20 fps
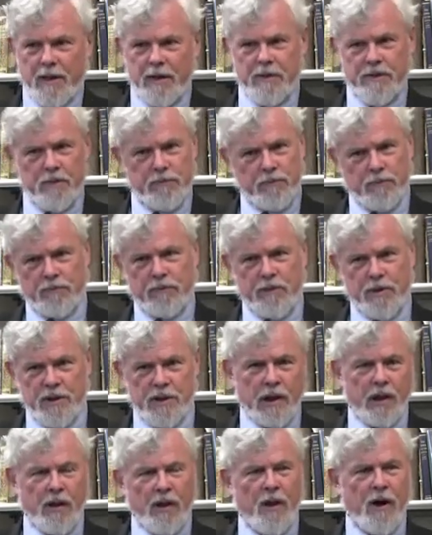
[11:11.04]
there's a,
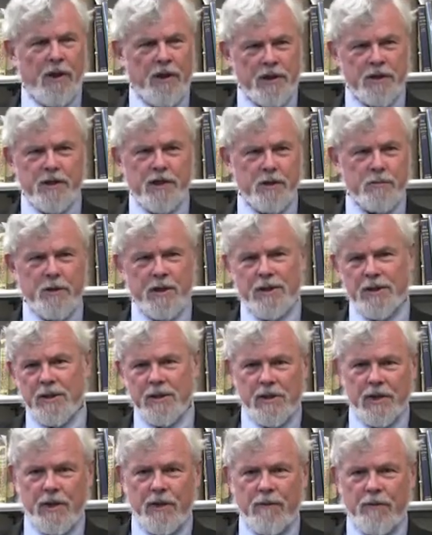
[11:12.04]
there's a law that says
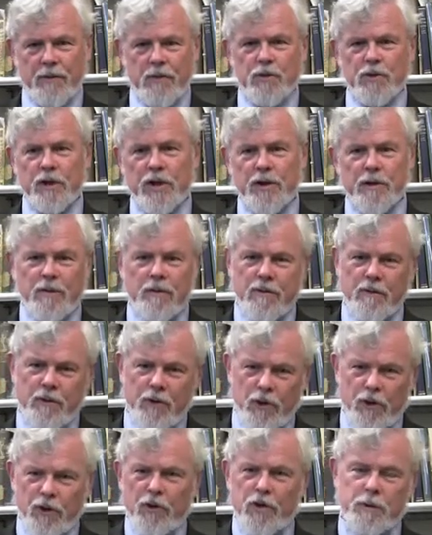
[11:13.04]
basically if you send
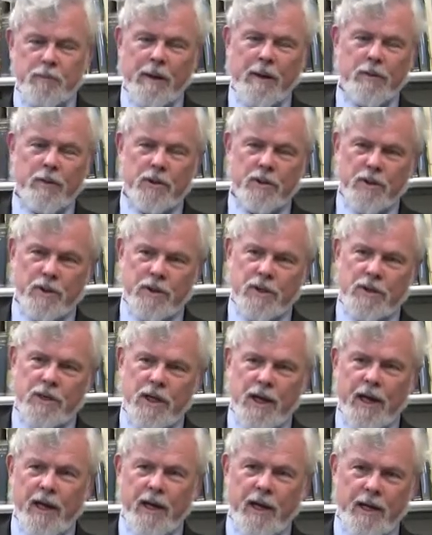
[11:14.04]
your newspaper to this
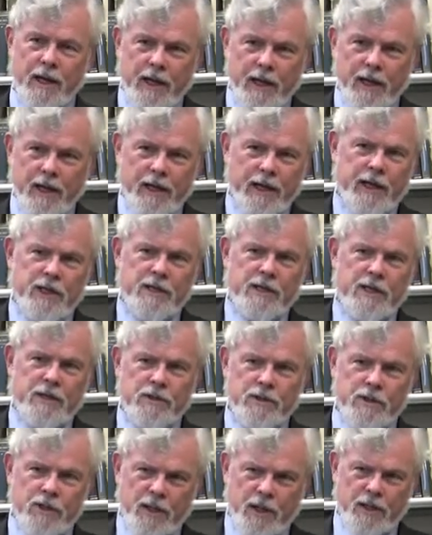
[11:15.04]
guy and he
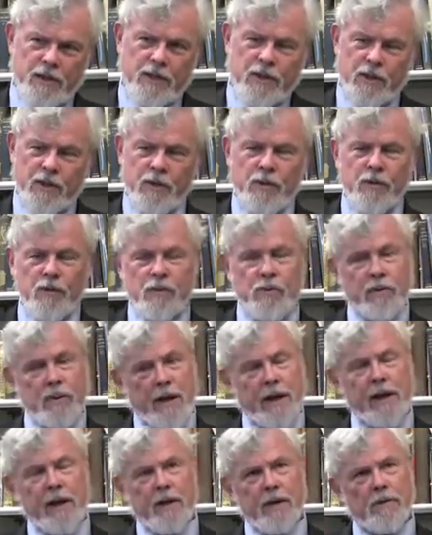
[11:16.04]
sends his to you,
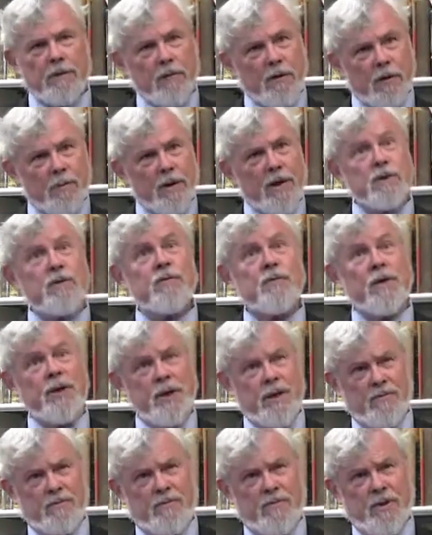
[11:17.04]
they can go through the mails
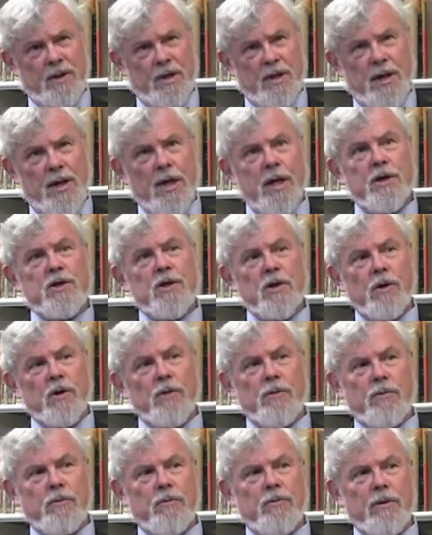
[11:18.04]
free. Right.
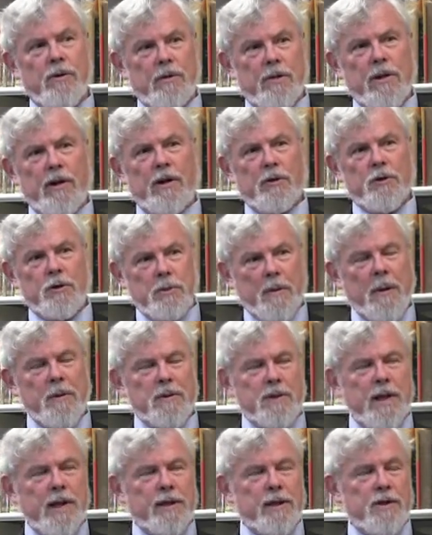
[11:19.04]
So little
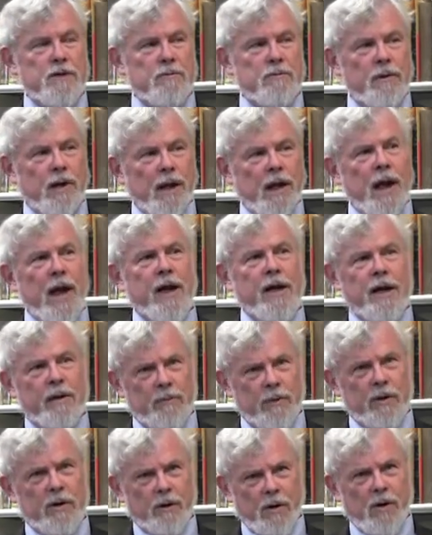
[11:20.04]
newspapers like this relied
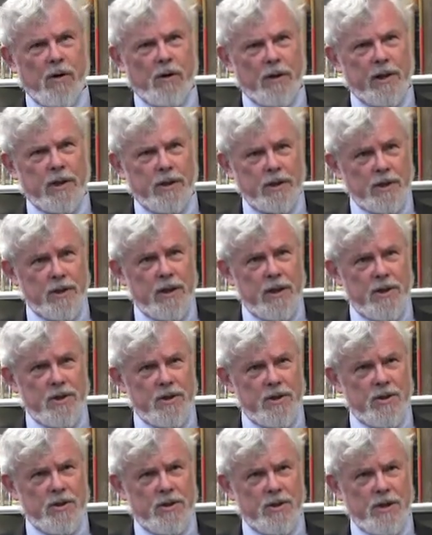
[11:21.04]
on what they're called
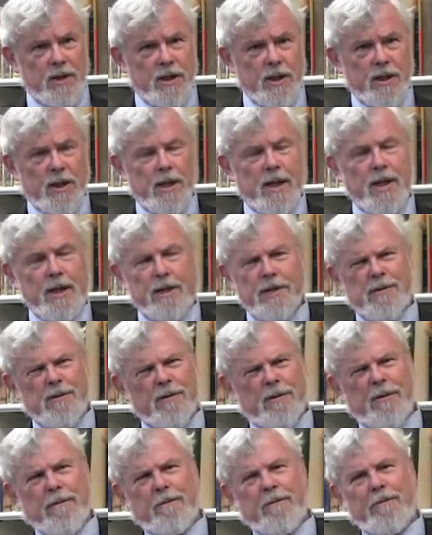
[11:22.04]
exchanges.
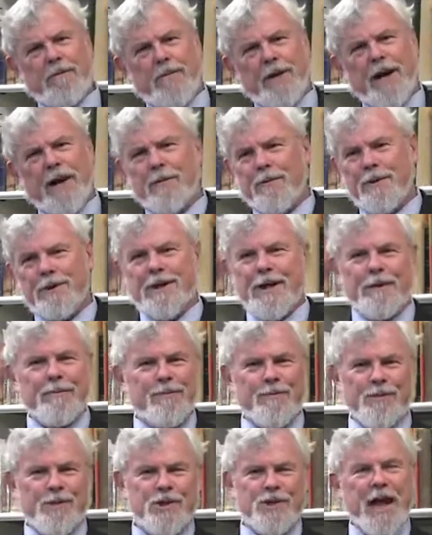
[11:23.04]
So they're, you know, he's
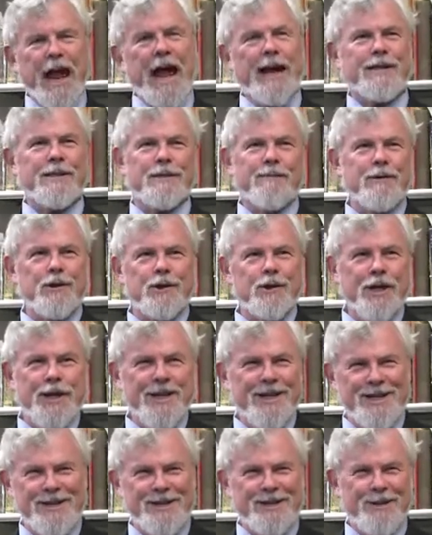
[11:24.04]
got stacks of
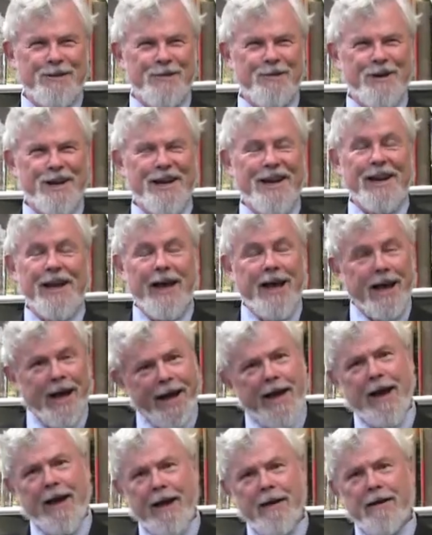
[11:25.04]
exchanges to read,
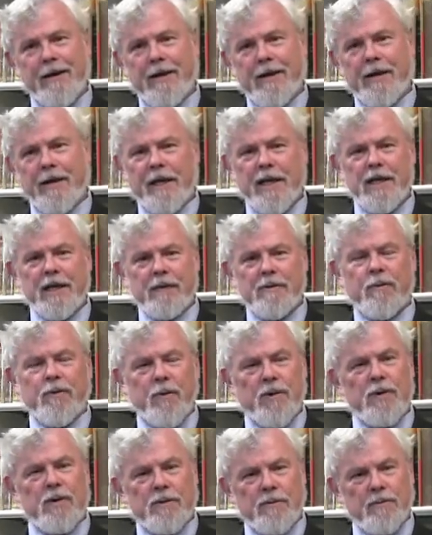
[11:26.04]
and he's of
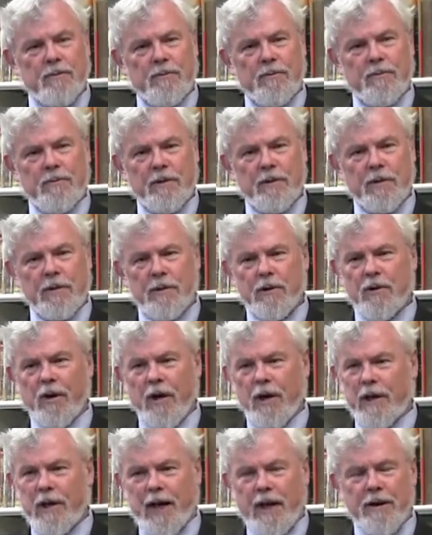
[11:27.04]
course
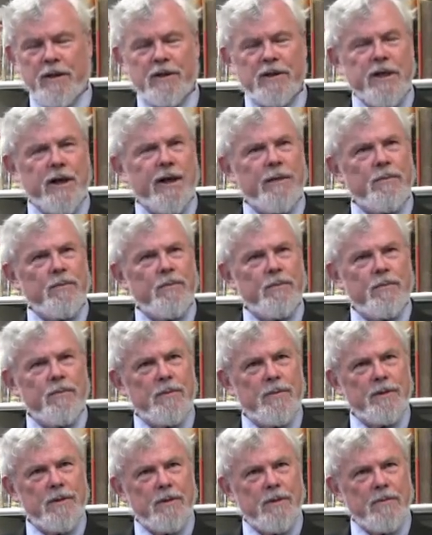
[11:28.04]
taught how to set up
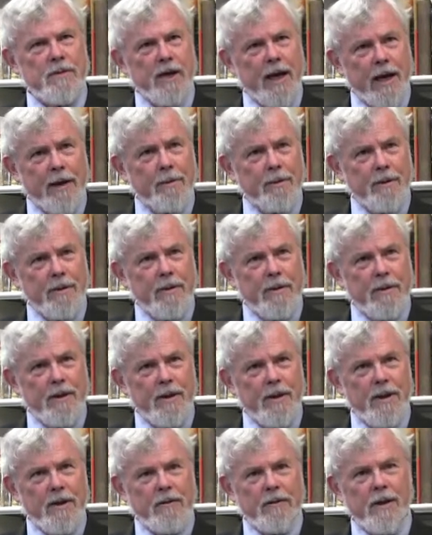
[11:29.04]
type.
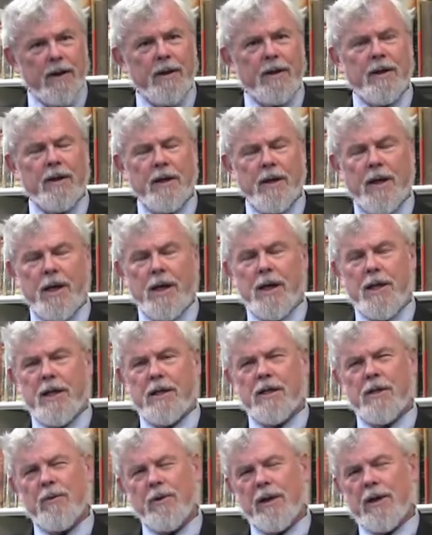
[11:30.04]
Type. Right.
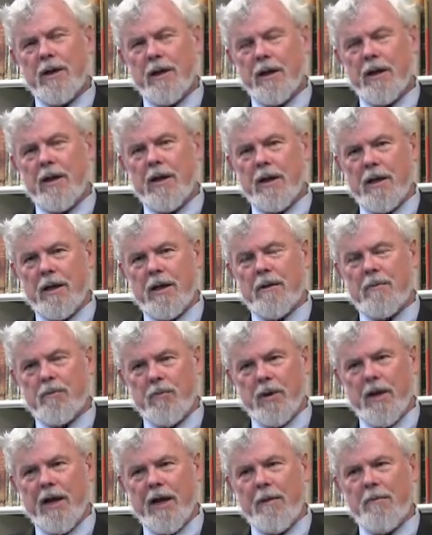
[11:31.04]
So it
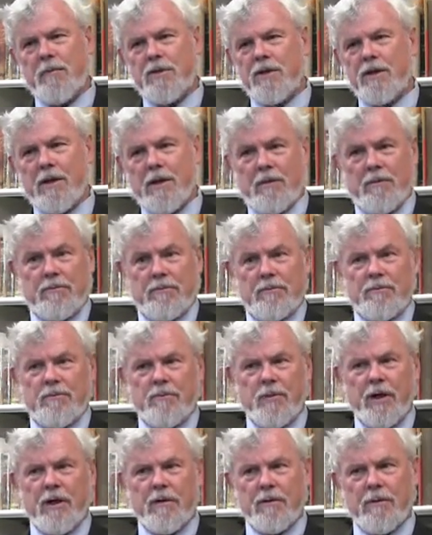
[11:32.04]
it becomes a
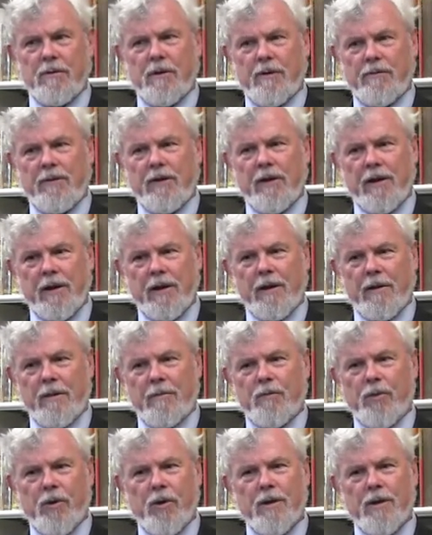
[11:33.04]
you know a fairly
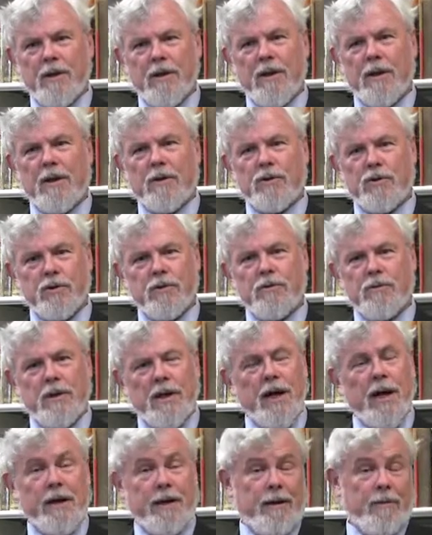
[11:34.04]
important thing
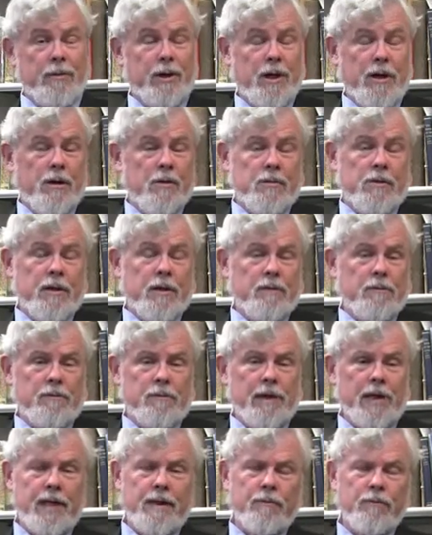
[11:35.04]
soon on, and we know that
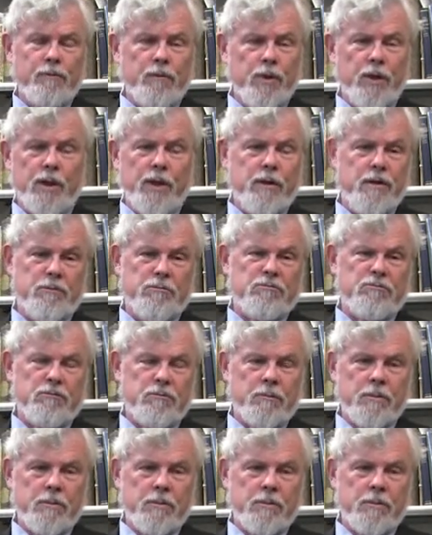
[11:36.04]
really within a